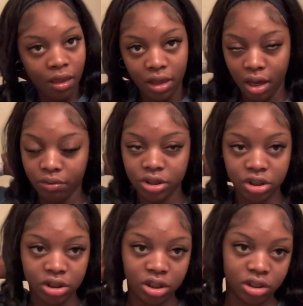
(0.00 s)
Yeah, we're
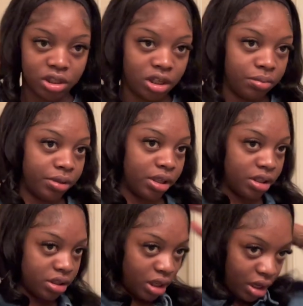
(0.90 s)
just gonna celebrate
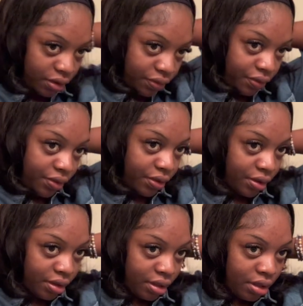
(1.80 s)
his life
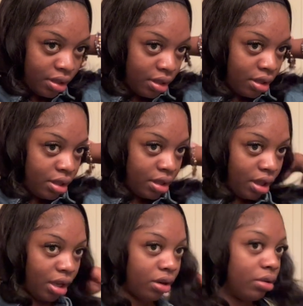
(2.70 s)

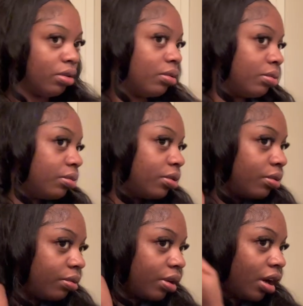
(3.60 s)
at home
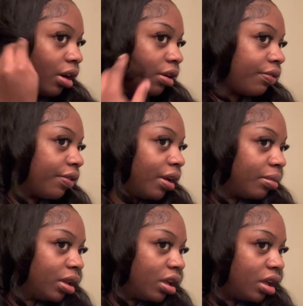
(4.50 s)
with our
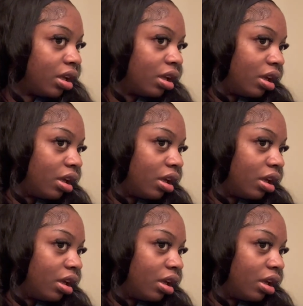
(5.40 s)
family.